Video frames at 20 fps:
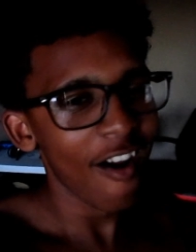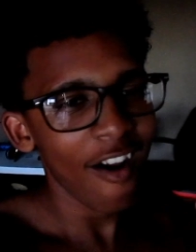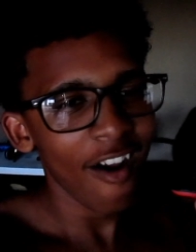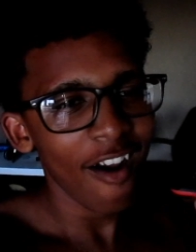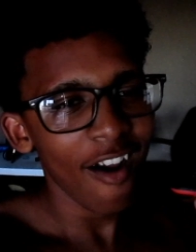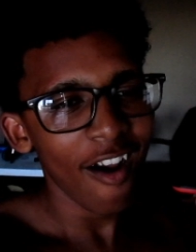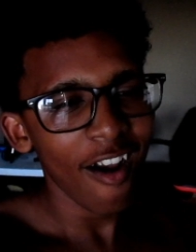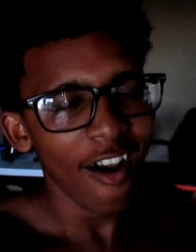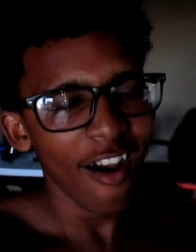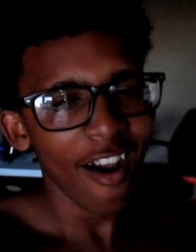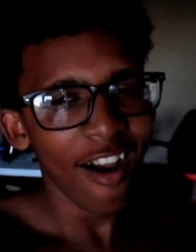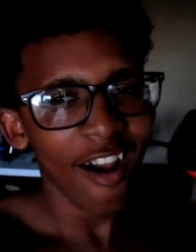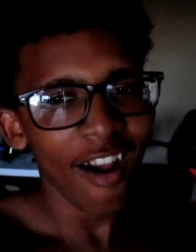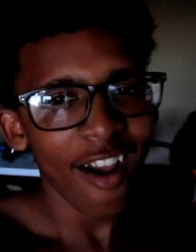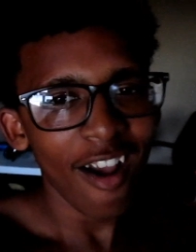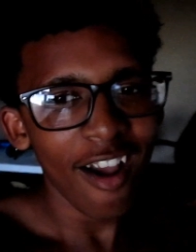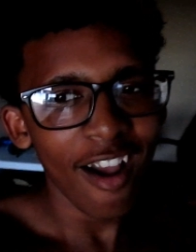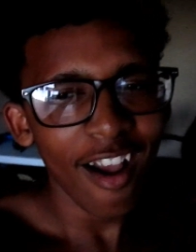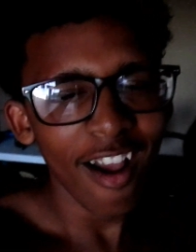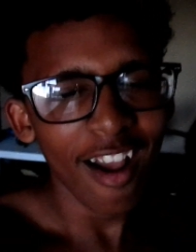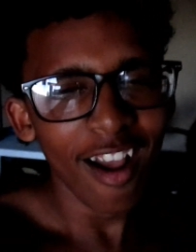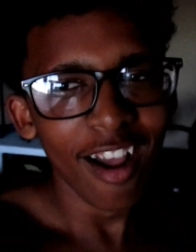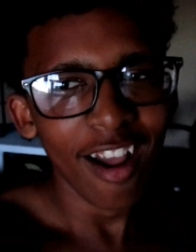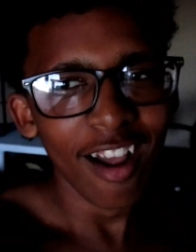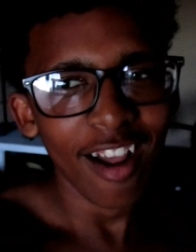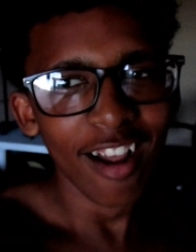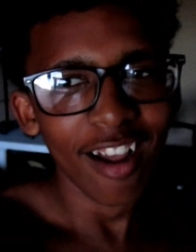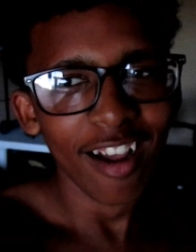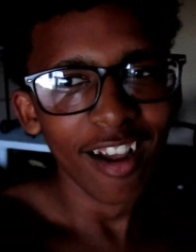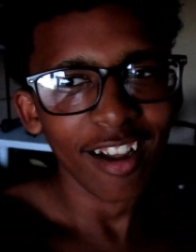I don't know.
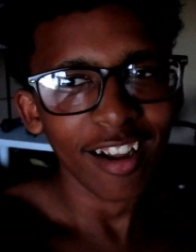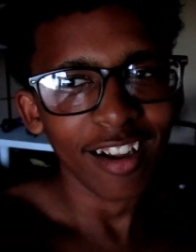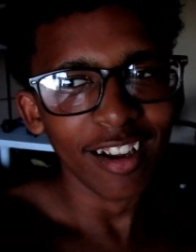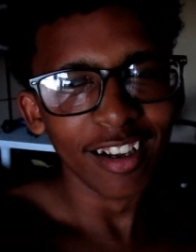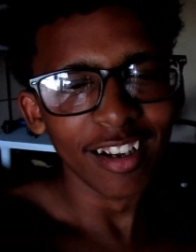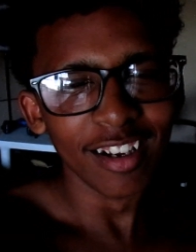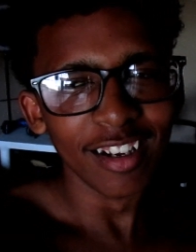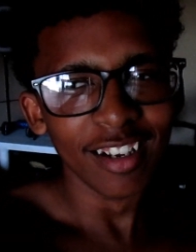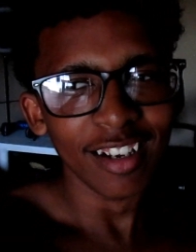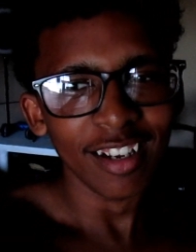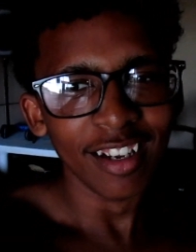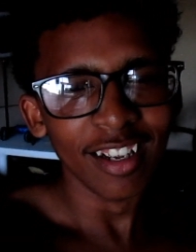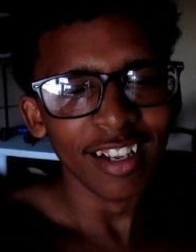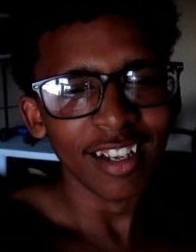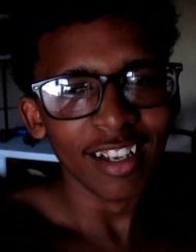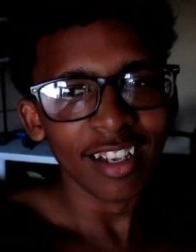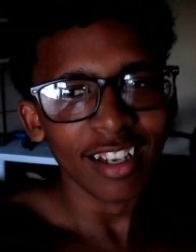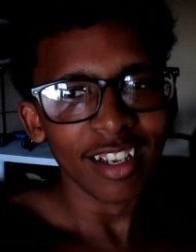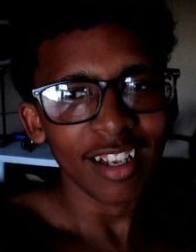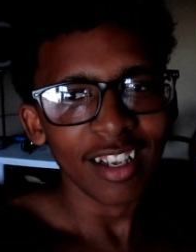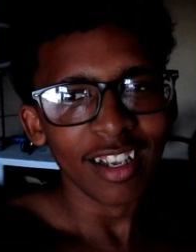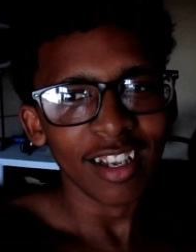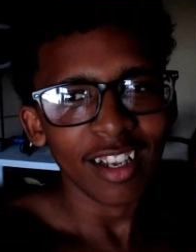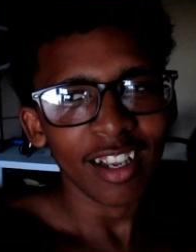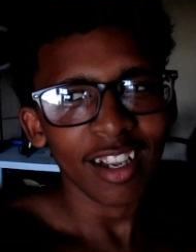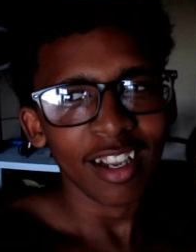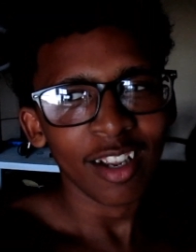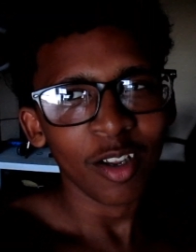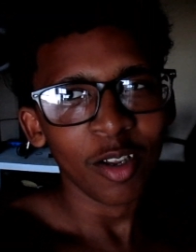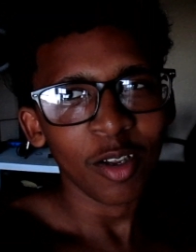You on the grind, so you could be
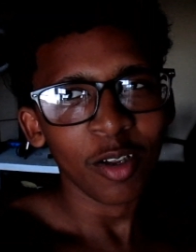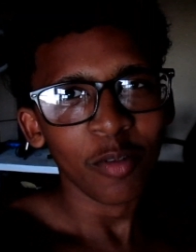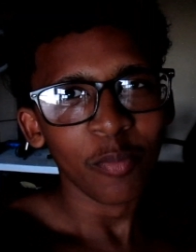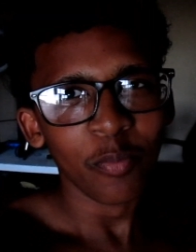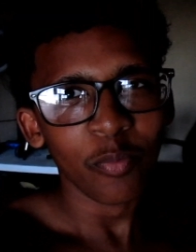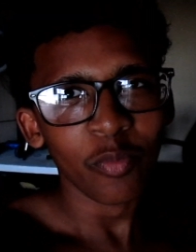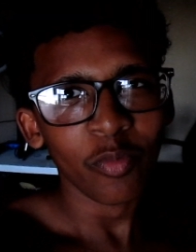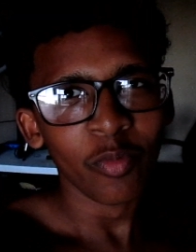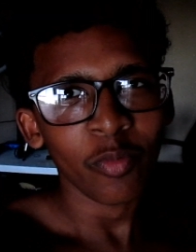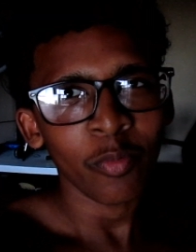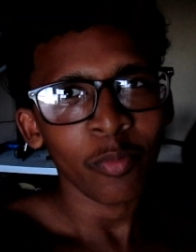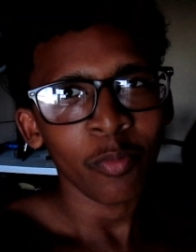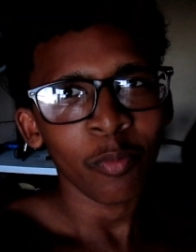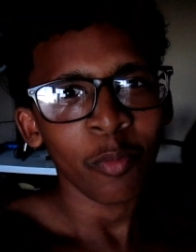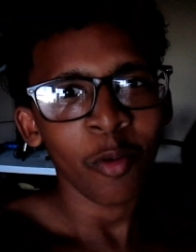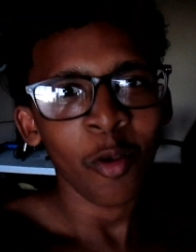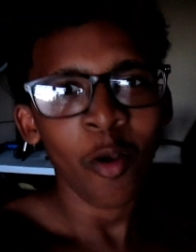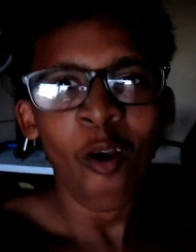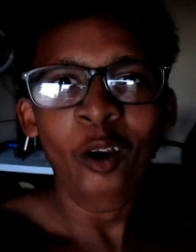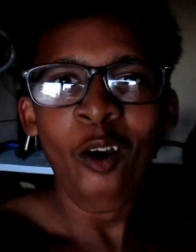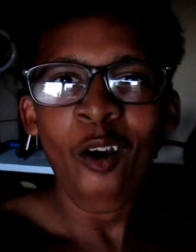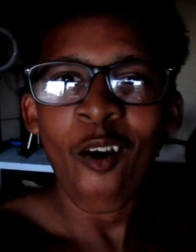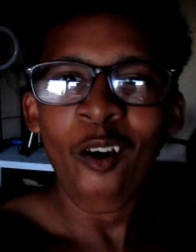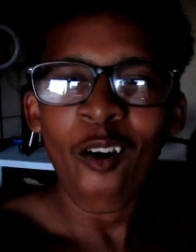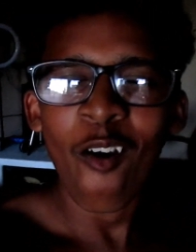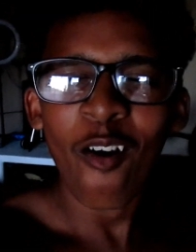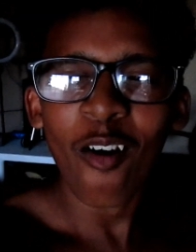filming some other type of video.